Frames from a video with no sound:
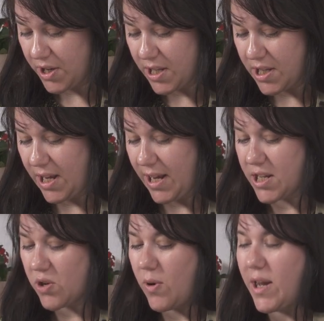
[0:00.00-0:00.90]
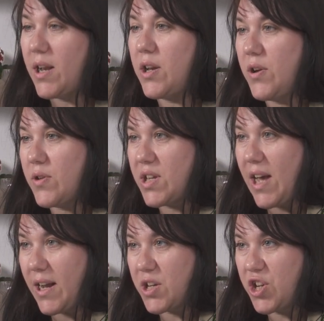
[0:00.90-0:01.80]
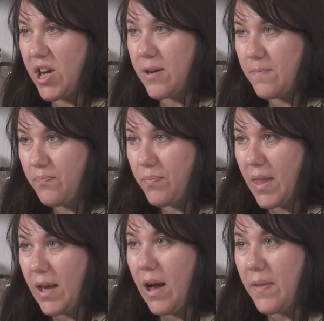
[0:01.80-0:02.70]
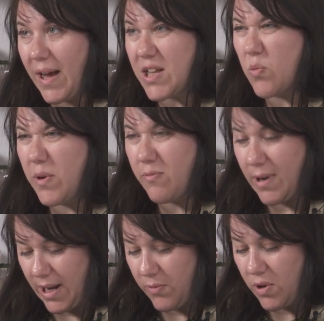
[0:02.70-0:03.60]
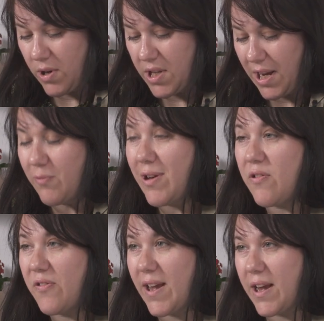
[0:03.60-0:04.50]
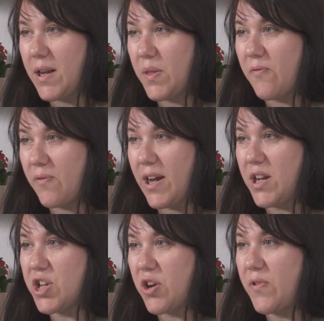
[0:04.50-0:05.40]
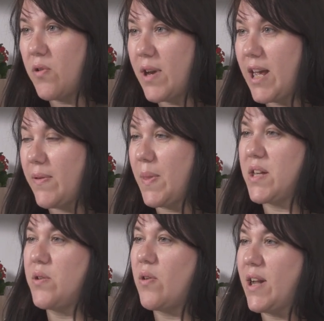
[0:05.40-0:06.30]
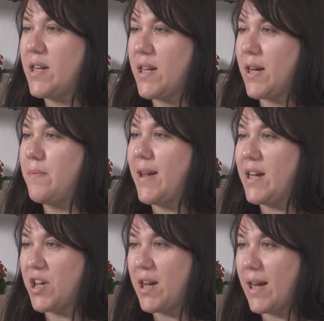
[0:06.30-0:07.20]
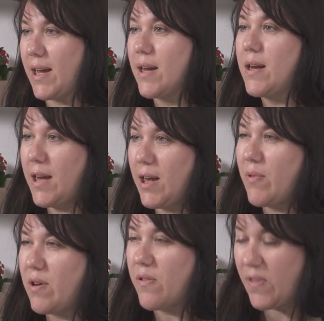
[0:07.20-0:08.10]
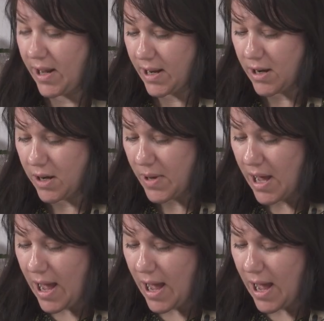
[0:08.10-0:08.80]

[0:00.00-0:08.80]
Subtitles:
as you can see, it's quite a loose texture, and that's what we really want. And it will thicken in the fridge, so if you're leaving this and not eating it immediately, it will thicken up.